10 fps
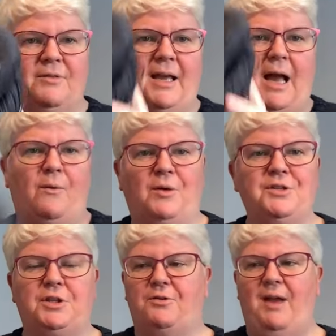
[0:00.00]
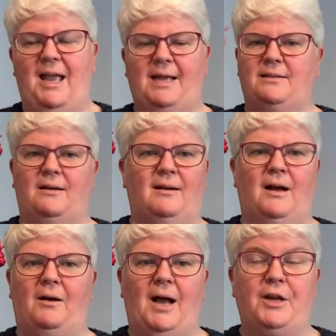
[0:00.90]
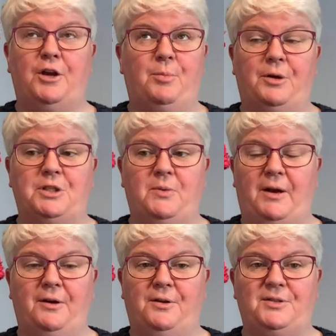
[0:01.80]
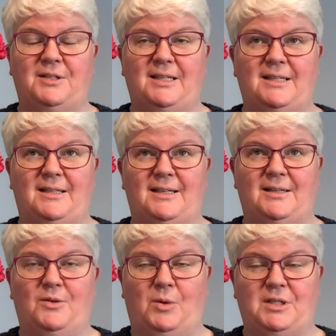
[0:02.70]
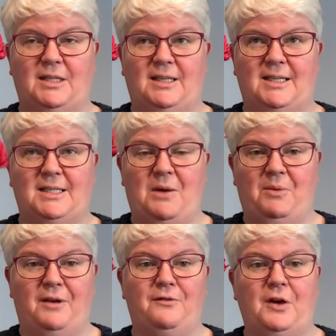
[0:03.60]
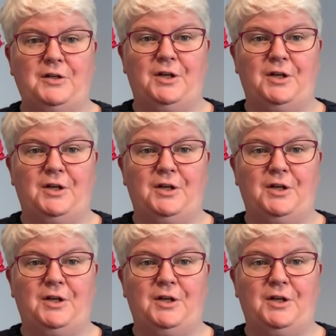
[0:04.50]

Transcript: things. I wanted the red. I could have bought a sweater quantity in this. And when I found